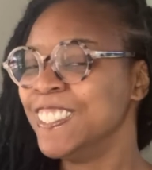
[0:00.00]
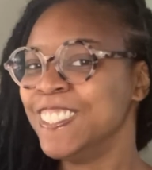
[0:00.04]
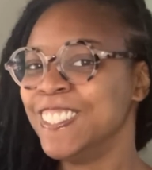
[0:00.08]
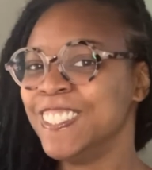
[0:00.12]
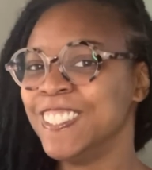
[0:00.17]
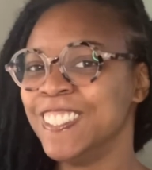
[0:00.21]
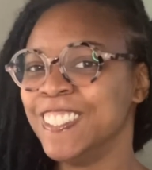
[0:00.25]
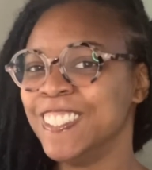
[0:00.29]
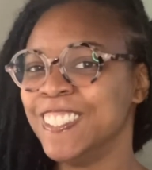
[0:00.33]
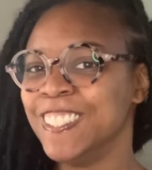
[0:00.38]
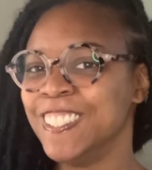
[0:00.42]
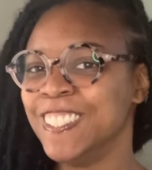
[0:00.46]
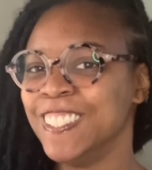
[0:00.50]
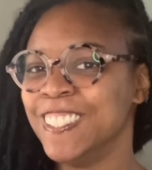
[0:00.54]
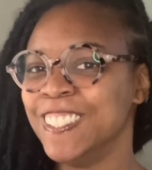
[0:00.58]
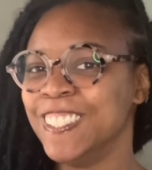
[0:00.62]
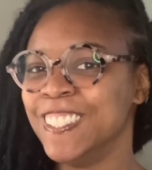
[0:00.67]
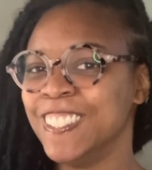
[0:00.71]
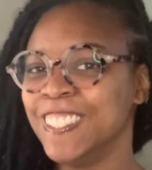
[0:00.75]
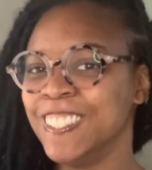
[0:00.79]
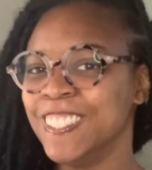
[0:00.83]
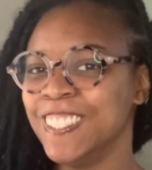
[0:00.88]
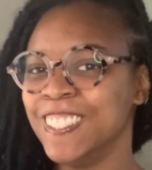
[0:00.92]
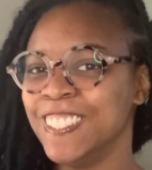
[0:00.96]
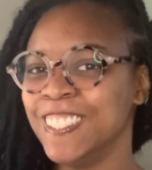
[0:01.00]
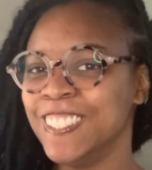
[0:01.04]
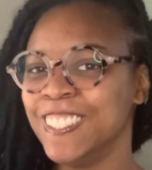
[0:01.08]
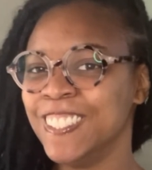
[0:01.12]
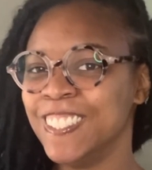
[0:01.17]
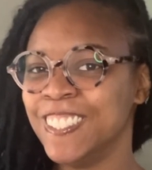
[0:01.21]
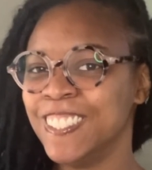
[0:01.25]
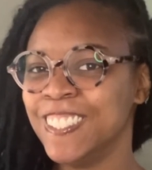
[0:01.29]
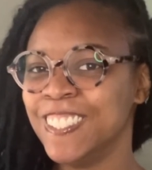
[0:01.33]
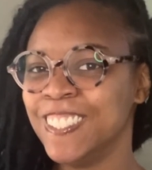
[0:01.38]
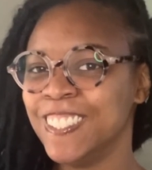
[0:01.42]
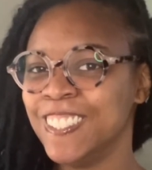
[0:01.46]

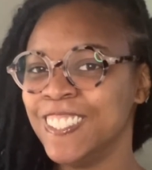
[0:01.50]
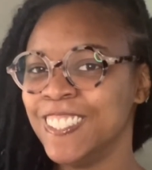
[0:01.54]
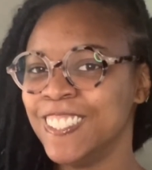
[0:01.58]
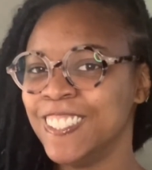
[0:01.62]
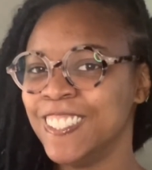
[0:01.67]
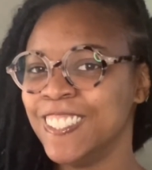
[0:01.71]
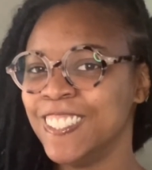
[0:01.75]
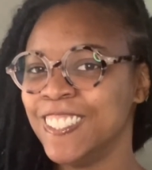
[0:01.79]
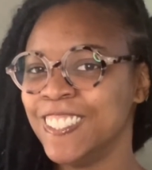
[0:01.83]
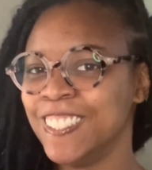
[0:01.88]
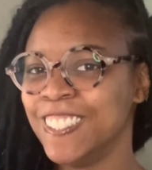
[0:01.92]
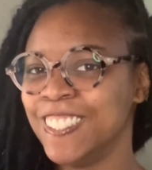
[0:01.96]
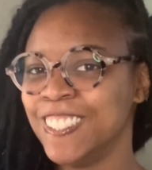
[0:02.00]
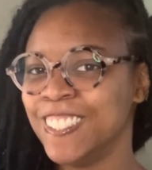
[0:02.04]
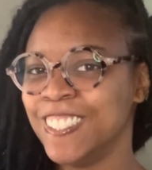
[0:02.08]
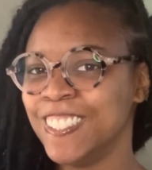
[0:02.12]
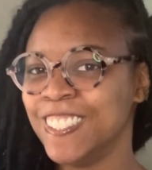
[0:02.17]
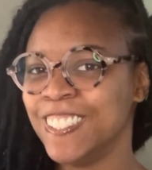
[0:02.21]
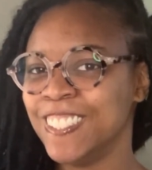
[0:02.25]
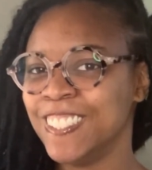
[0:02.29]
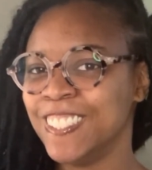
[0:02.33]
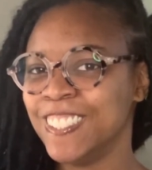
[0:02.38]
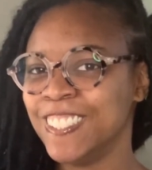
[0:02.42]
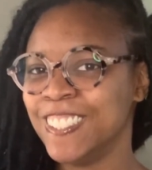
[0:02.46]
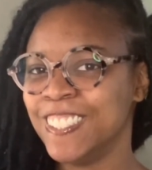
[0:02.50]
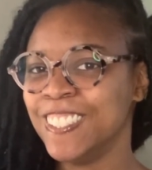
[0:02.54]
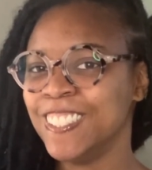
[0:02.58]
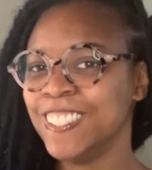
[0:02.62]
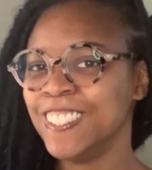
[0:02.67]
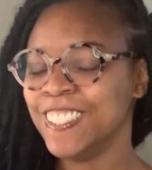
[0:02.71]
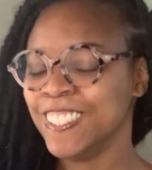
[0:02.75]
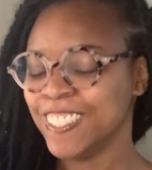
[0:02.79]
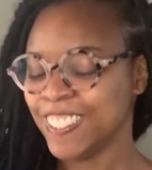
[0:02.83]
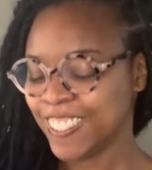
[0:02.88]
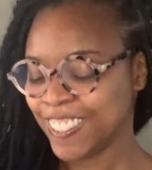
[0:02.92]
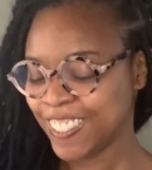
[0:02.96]

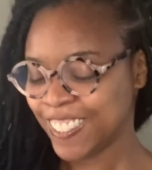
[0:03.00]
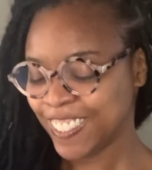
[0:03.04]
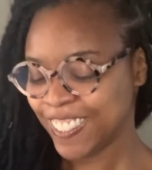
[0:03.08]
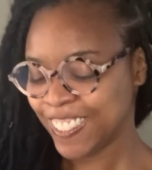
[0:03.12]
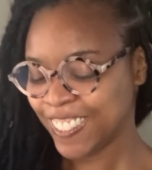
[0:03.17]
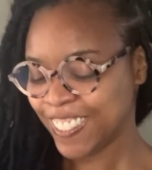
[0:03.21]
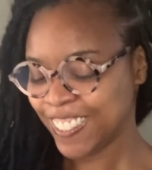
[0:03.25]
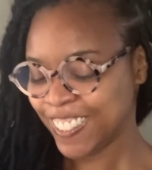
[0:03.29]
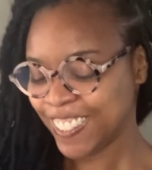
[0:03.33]
Nothing is said.